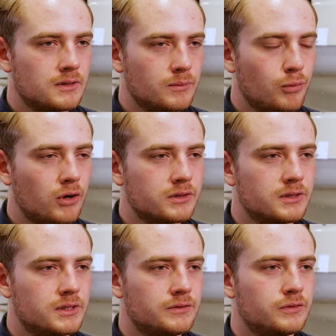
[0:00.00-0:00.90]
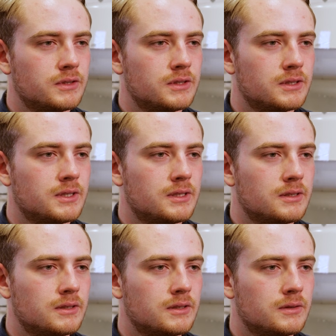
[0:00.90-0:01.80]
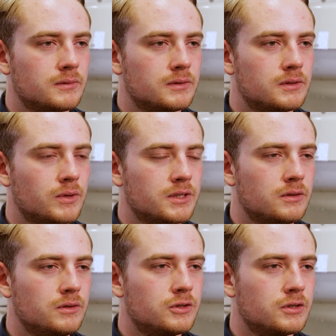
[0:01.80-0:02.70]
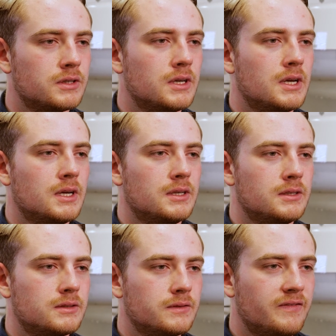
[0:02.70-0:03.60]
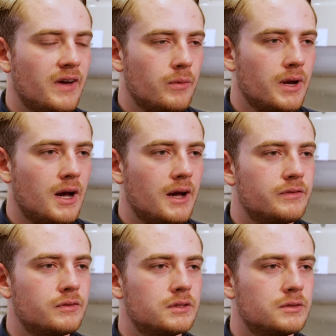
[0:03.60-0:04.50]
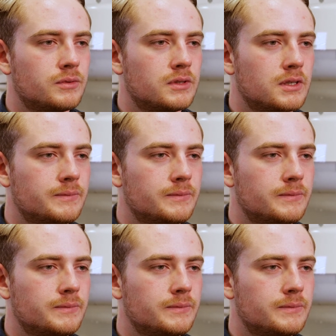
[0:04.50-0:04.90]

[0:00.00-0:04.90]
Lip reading: The important difference is that the resolution is very high for this printer.